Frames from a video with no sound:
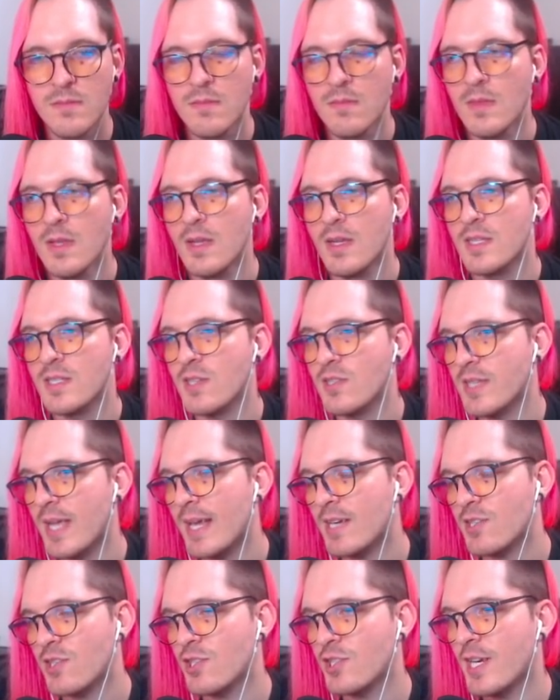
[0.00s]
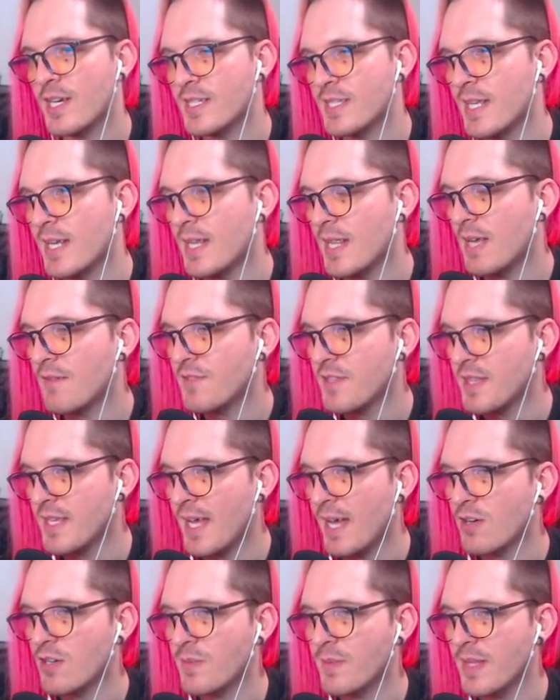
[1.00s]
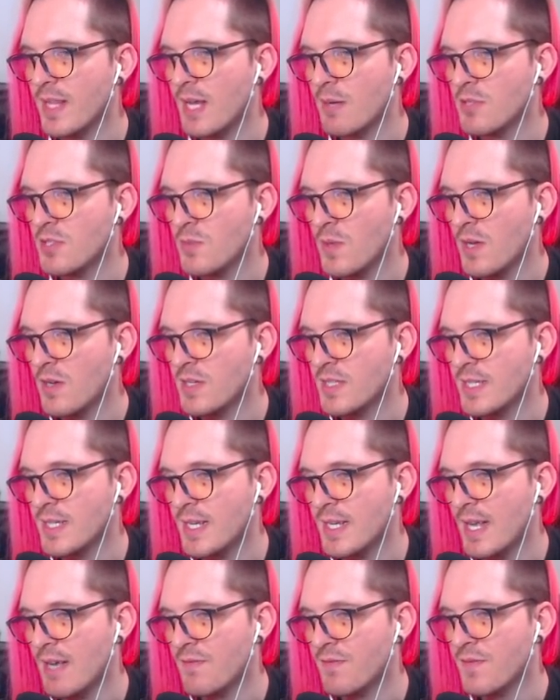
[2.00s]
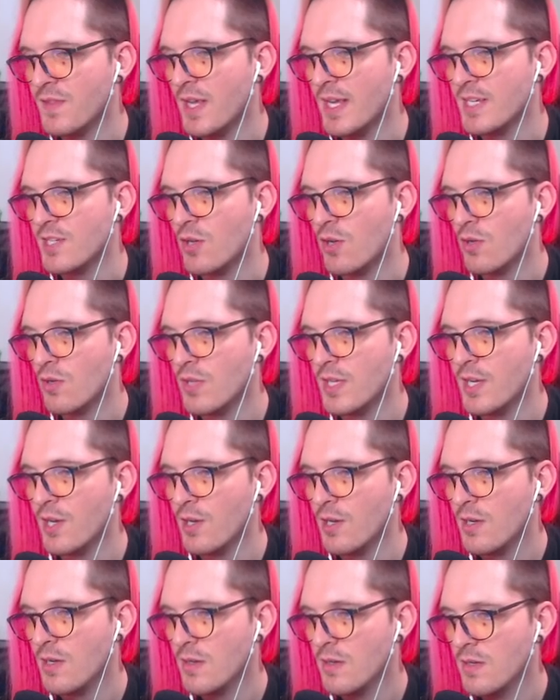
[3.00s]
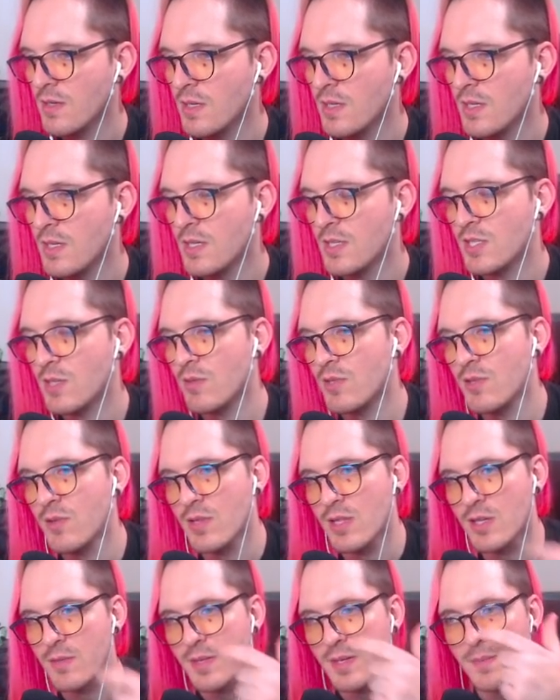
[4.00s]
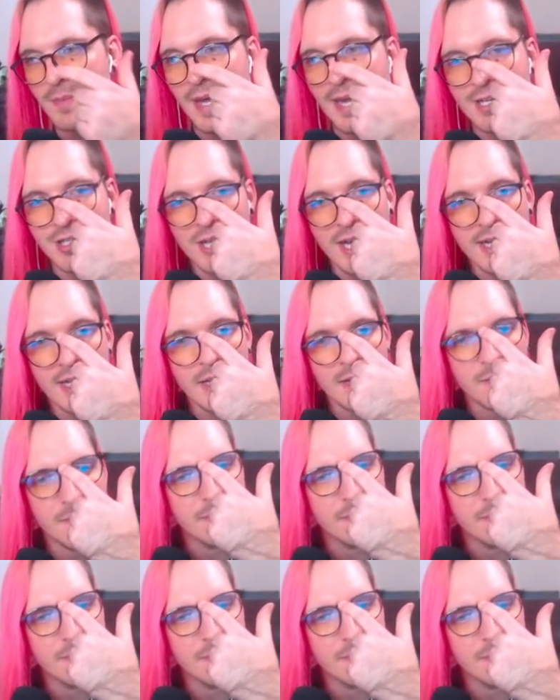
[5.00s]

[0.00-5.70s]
Because there's extra checks that I left in the alchemy lab as well because I didn't have flight earlier. So we'll do a little bit of backtracking.